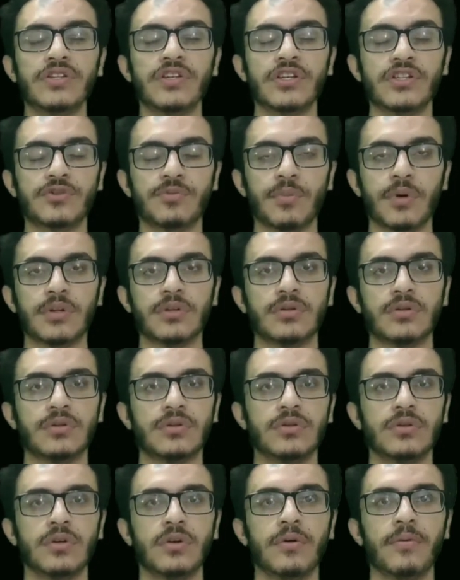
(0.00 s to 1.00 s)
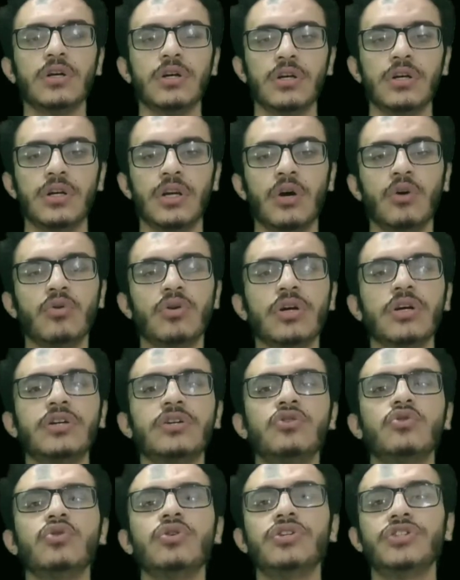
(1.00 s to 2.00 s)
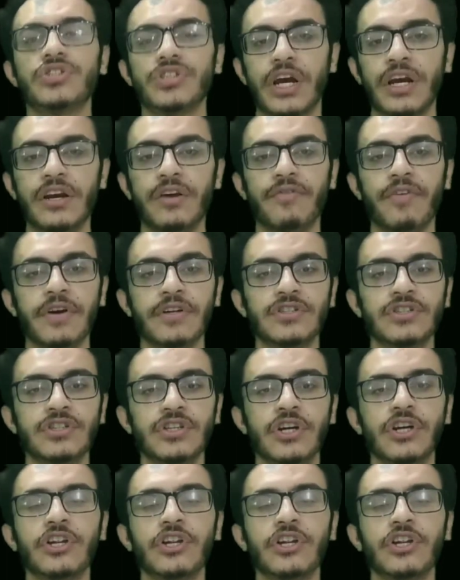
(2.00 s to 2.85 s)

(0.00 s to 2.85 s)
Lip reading: 6 months. Now turn to its side effects.